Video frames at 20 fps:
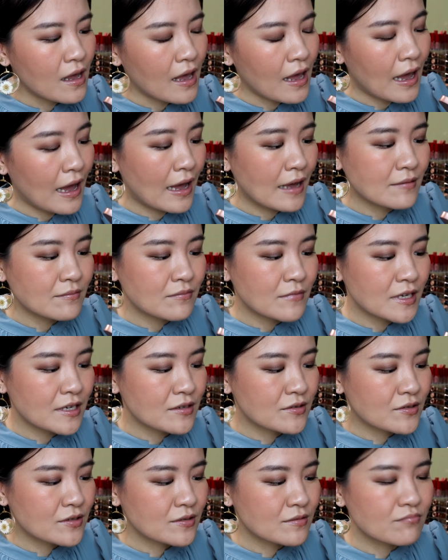and
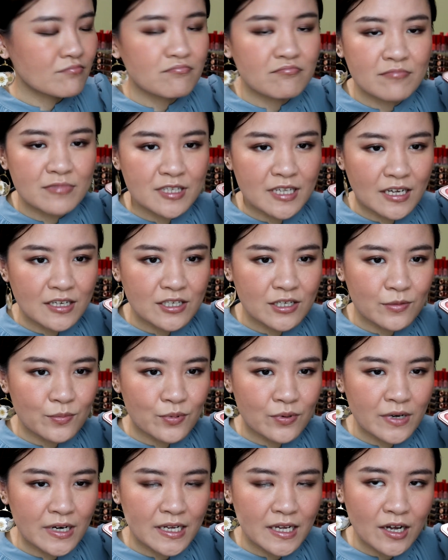it's such a
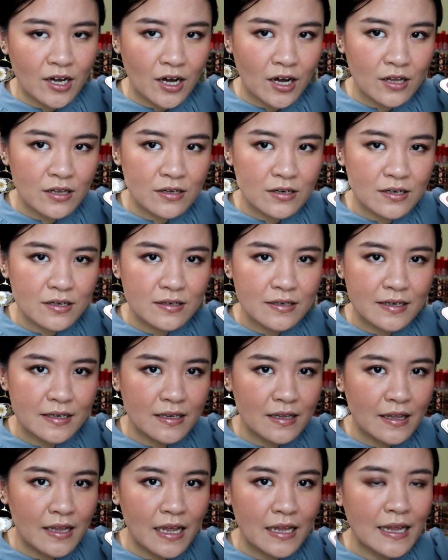pretty color
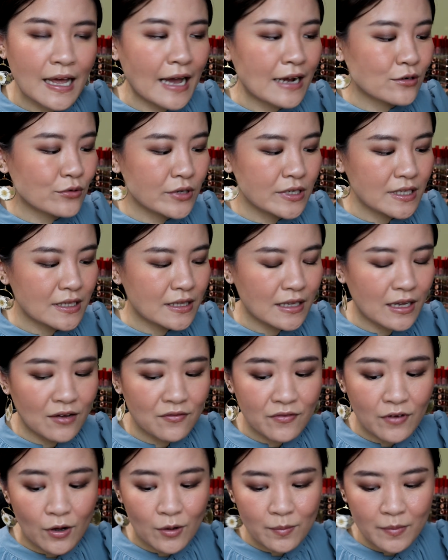that I really
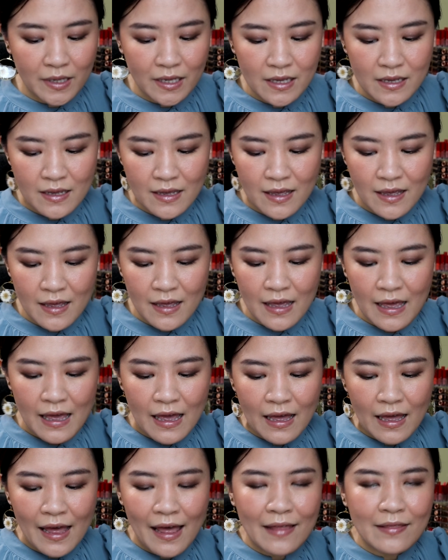love on me.
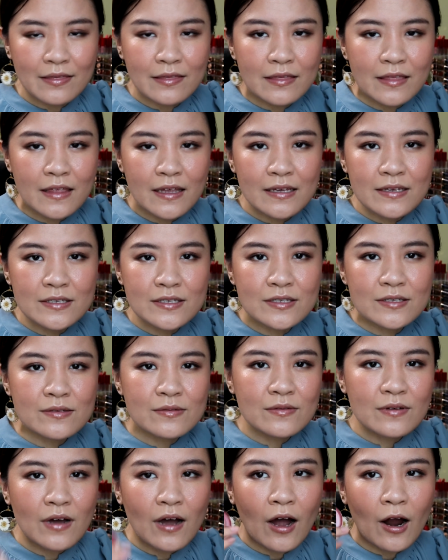And this
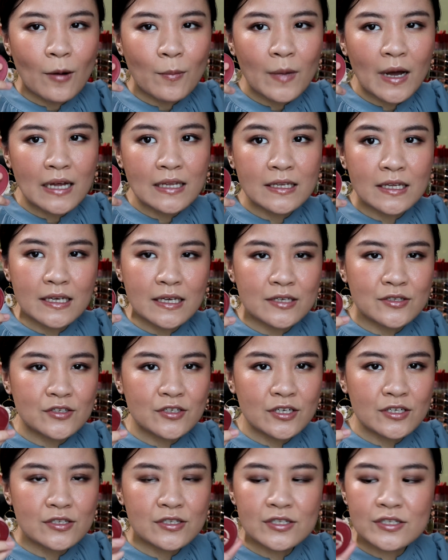Armani is
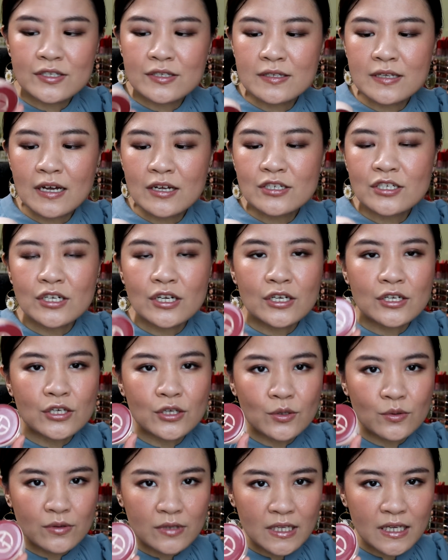just such a
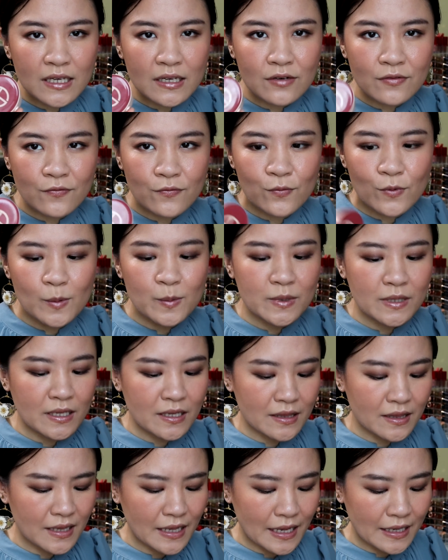unique
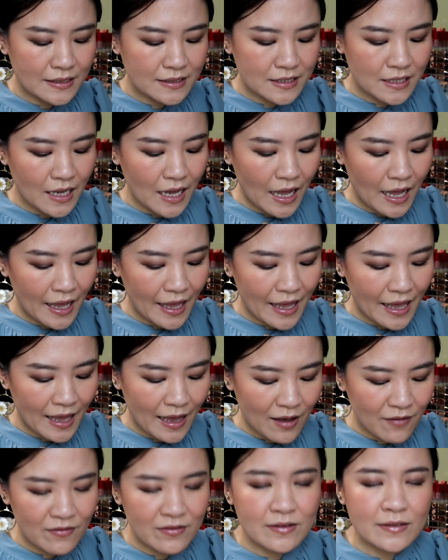formula that I
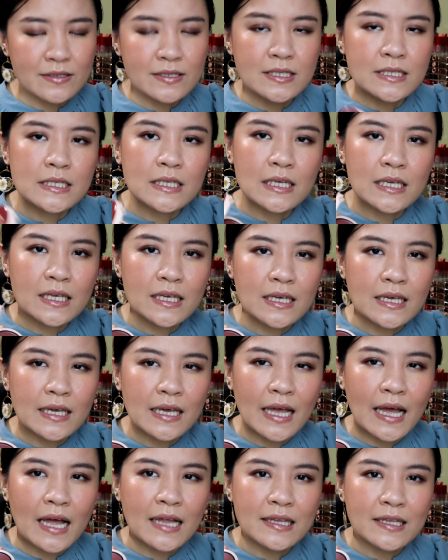haven't seen
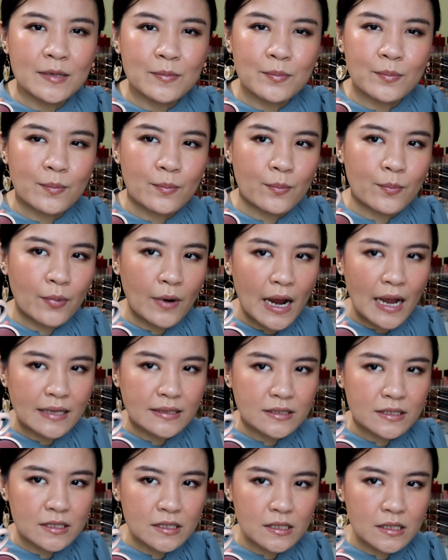any
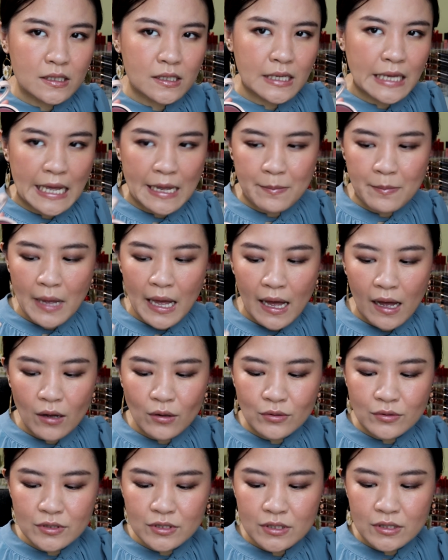brand came
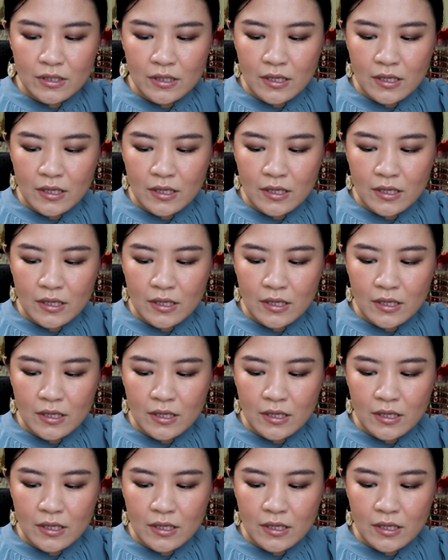out.